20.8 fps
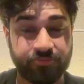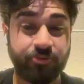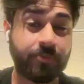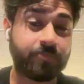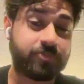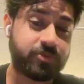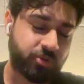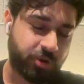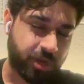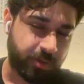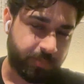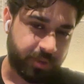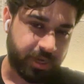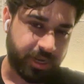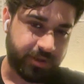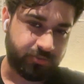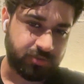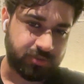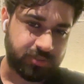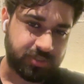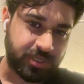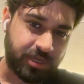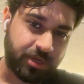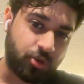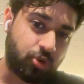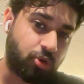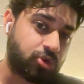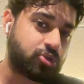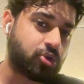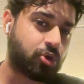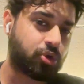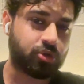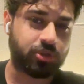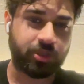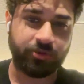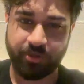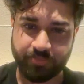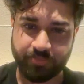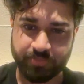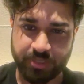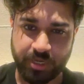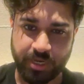It's a web scraper, I would say. Goes
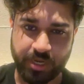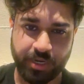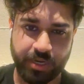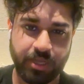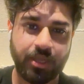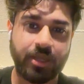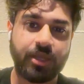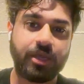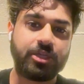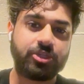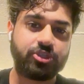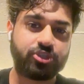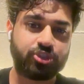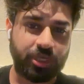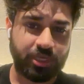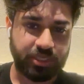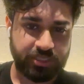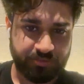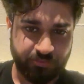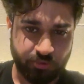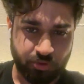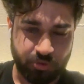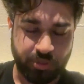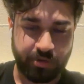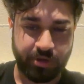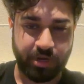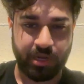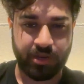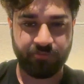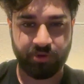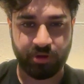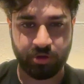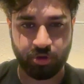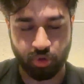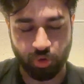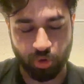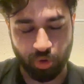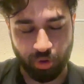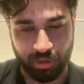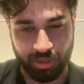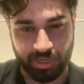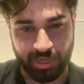the website, checks for the
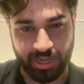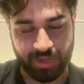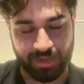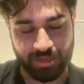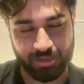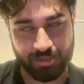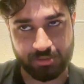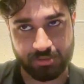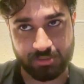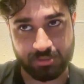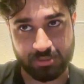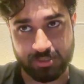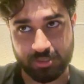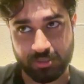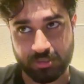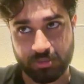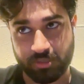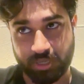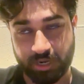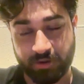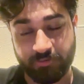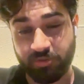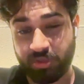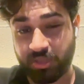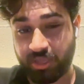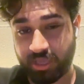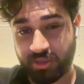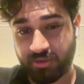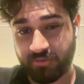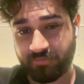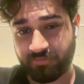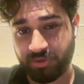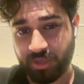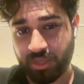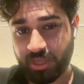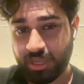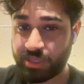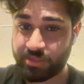relevant context that we gave.